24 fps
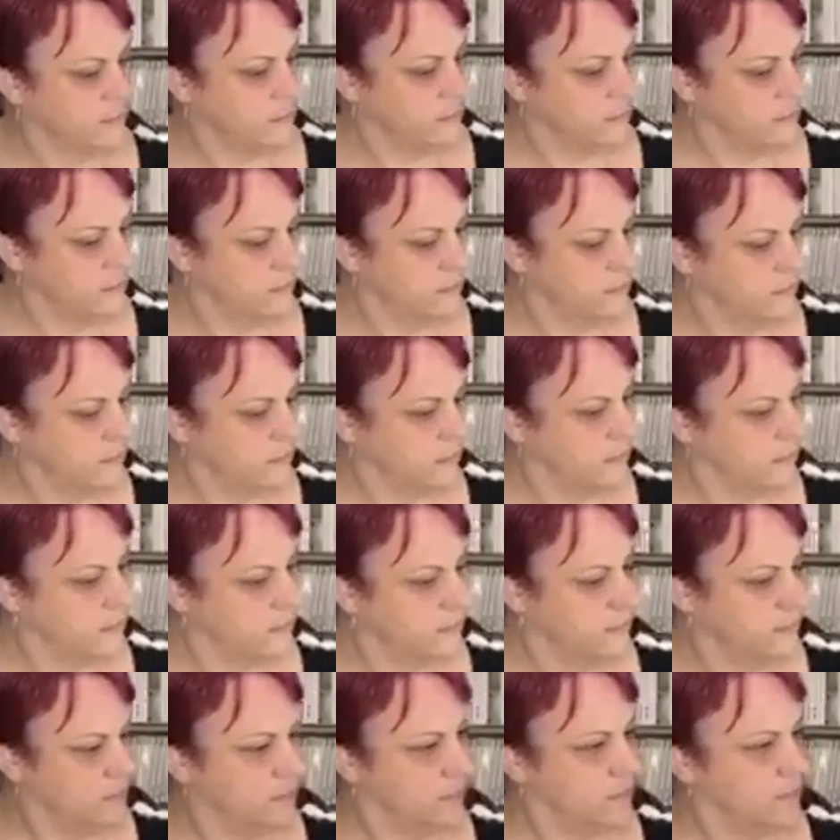
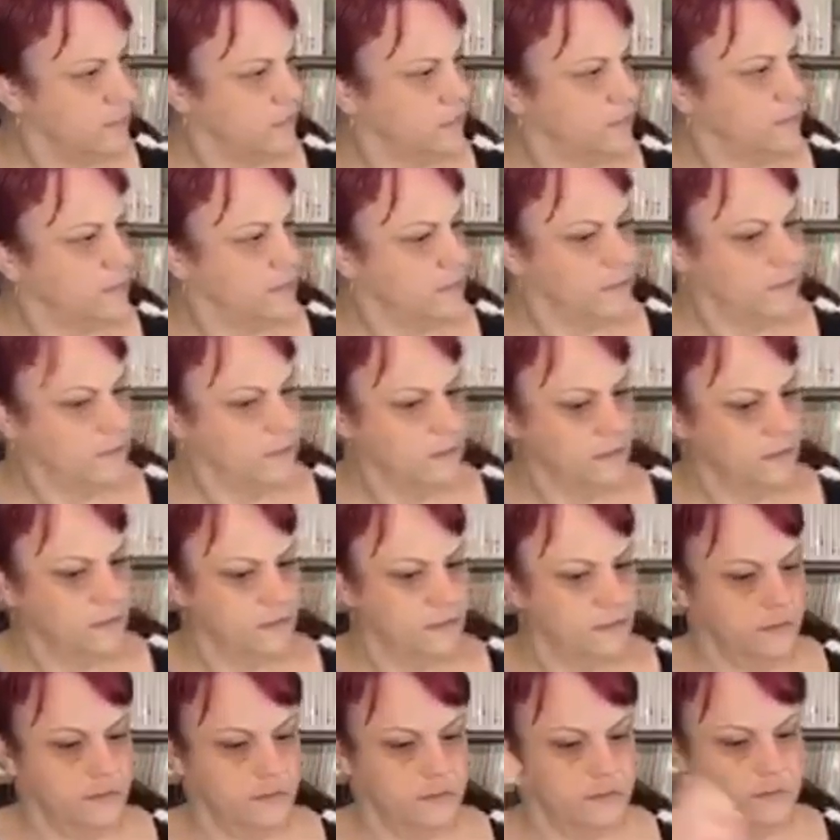
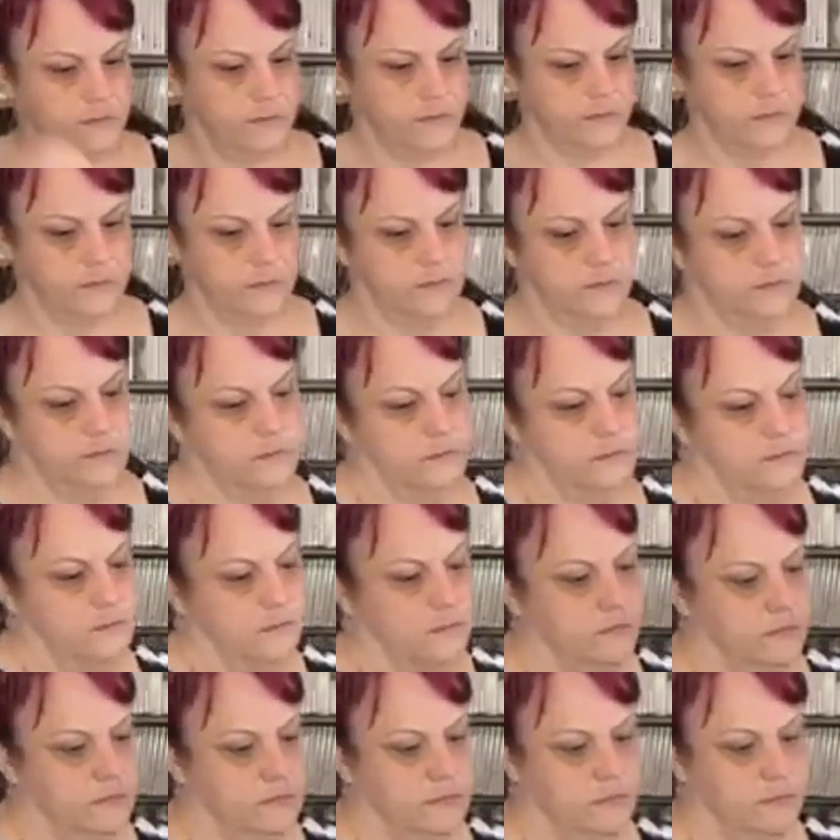
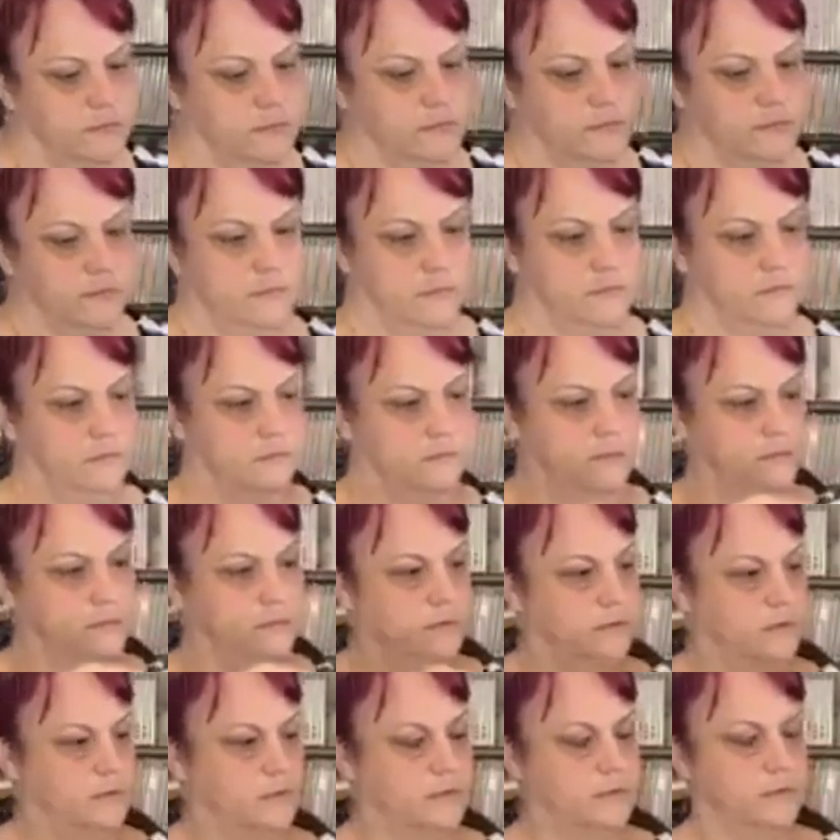
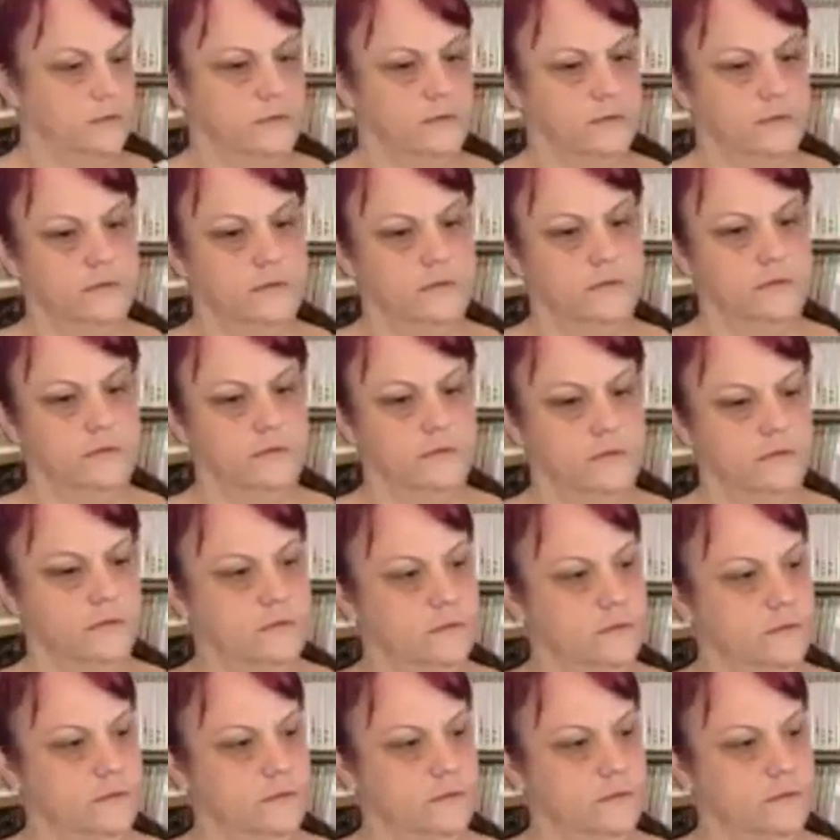(silent)